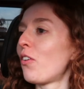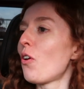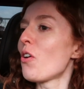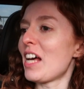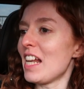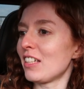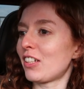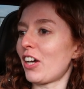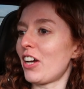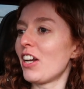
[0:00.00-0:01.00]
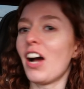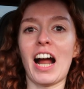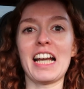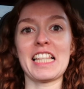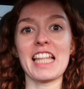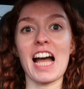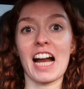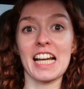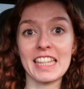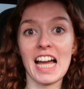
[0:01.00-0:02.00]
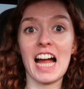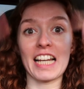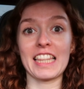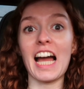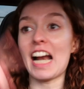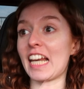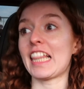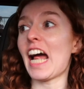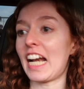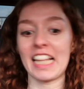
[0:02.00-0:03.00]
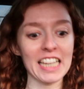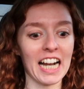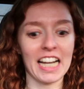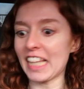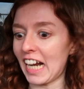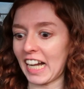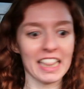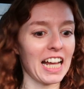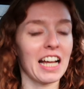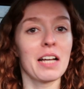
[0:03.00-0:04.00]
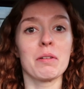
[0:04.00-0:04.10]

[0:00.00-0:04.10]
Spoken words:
Oh, that is good. I need that. I need that. I need that. I need that. I need that. I need that. I need that.